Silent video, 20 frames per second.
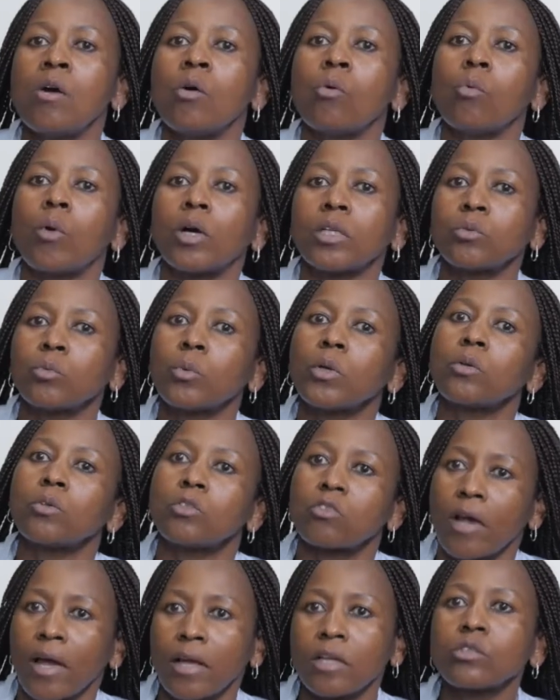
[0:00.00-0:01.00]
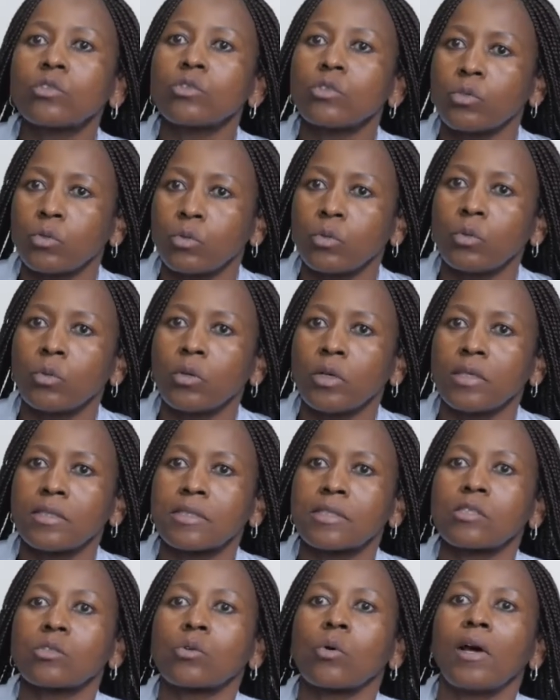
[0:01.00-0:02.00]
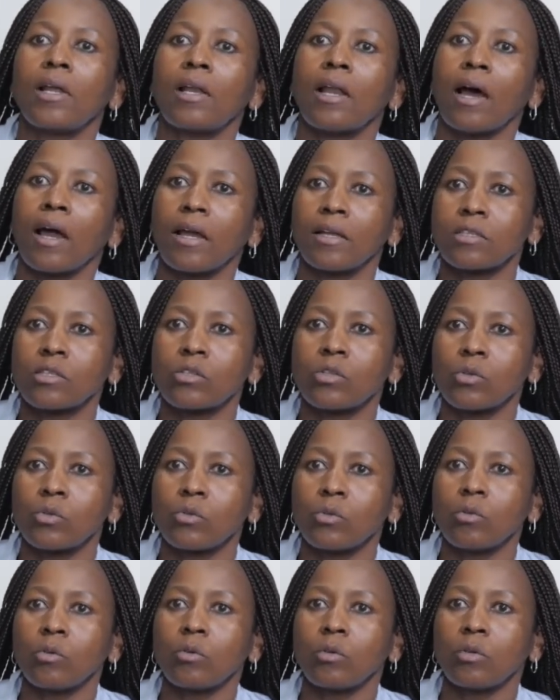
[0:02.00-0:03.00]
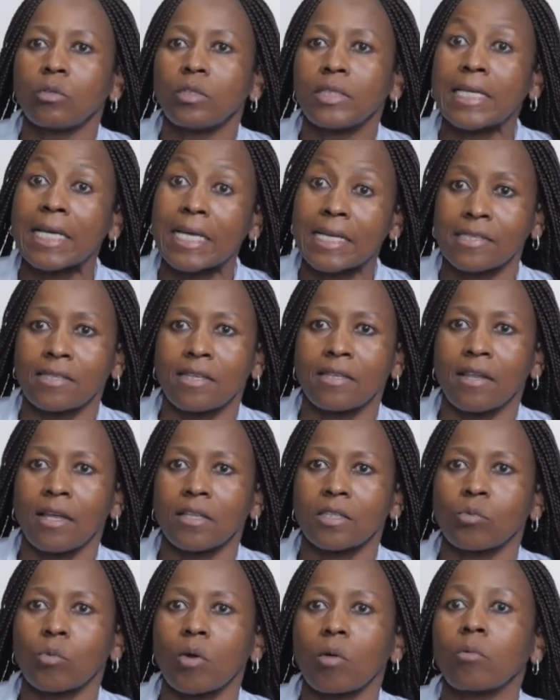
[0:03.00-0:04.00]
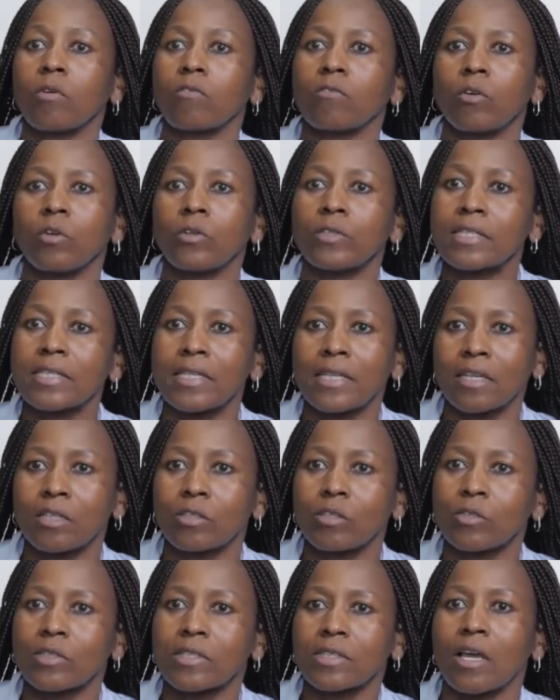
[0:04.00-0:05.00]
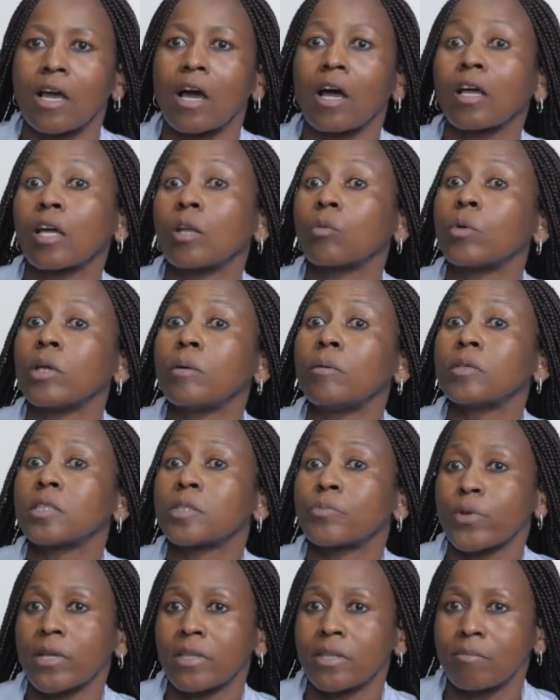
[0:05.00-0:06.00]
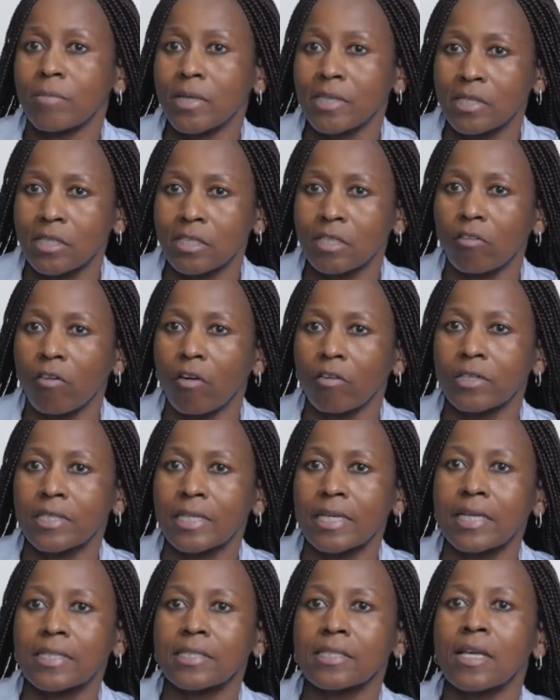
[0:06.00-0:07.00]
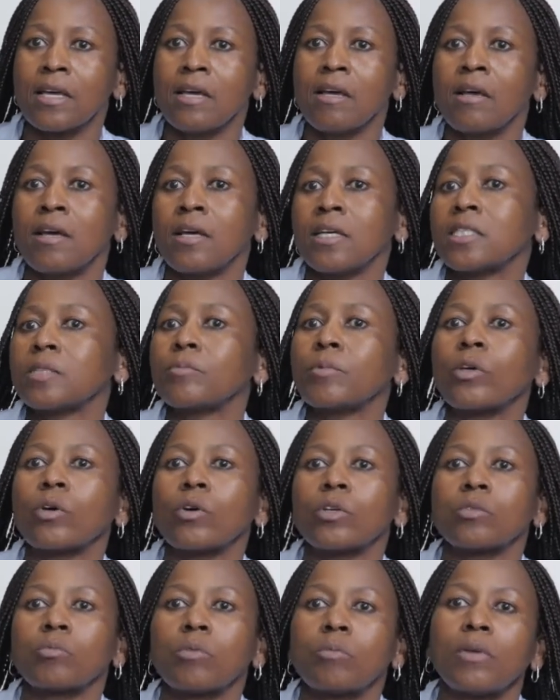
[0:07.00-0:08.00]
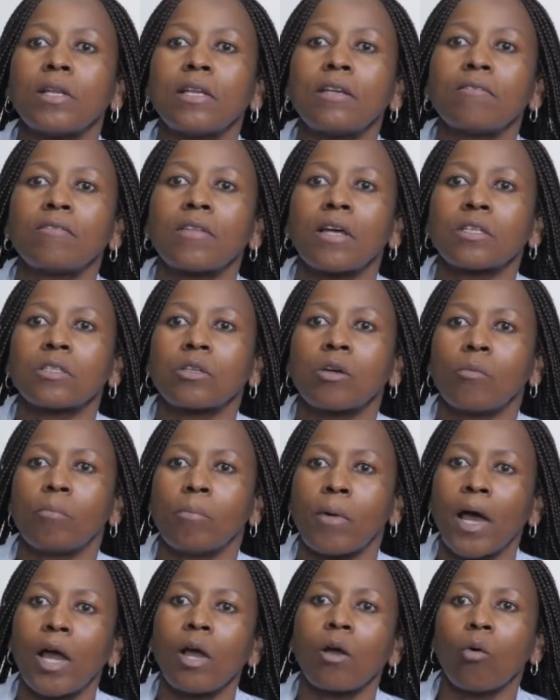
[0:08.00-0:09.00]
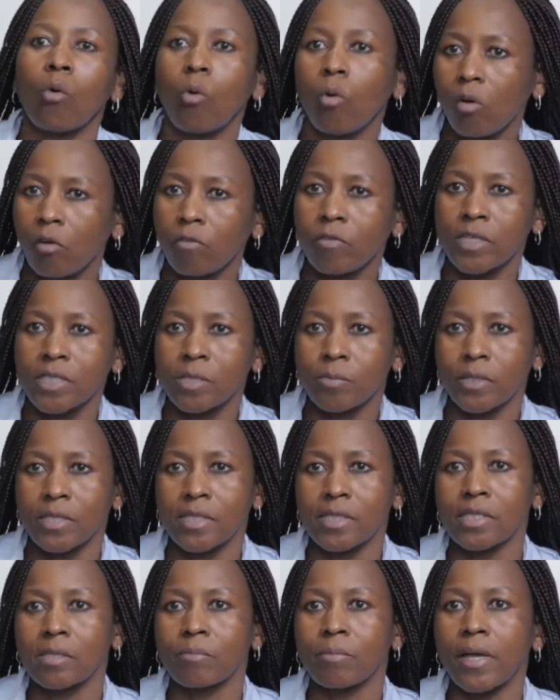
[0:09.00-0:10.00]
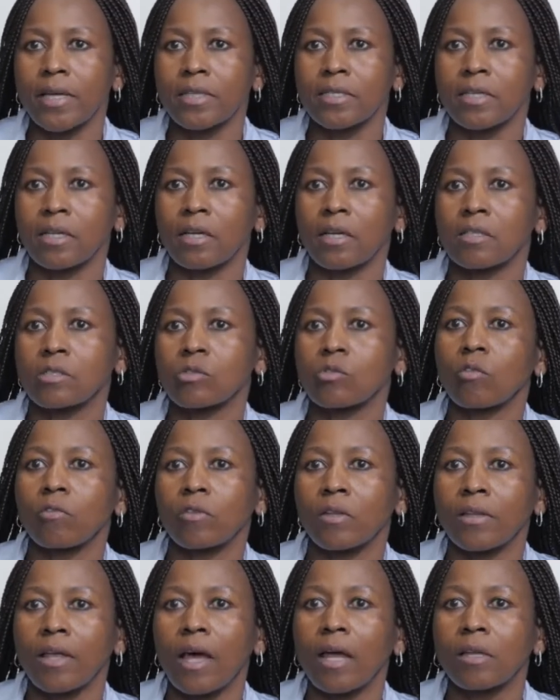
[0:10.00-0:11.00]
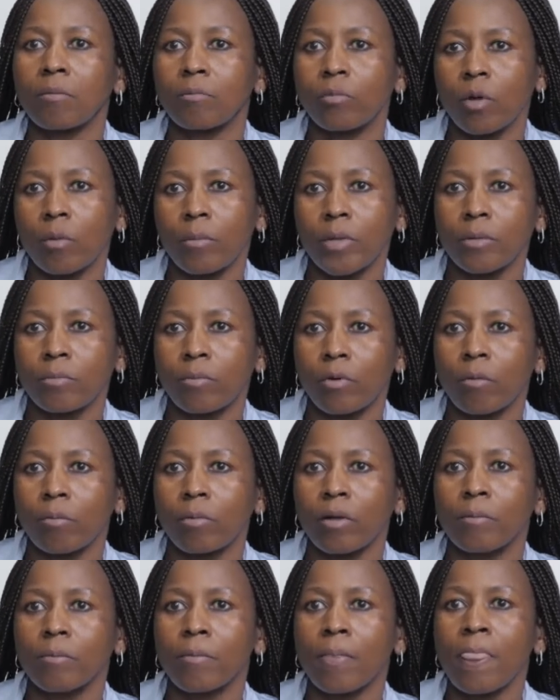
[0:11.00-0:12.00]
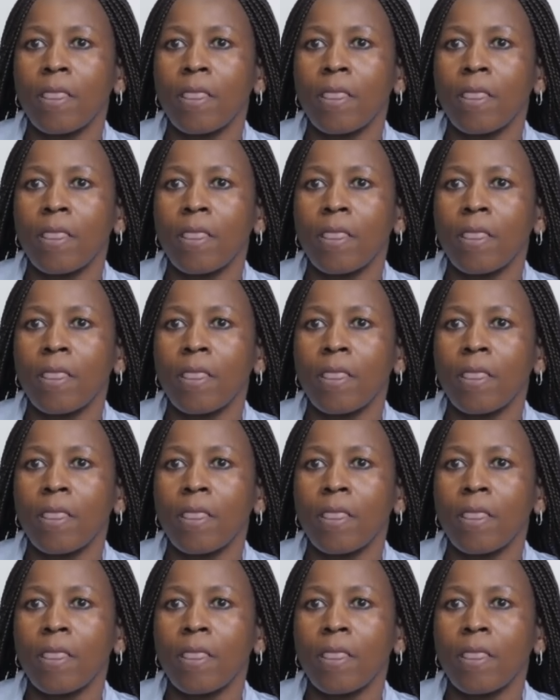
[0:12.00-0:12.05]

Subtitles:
what we're trying to do is so aligned to YES, and that's why we volunteered to say, how can we spread the message around YES? It's because we believe that by all of us participating in solving the unemployment problem,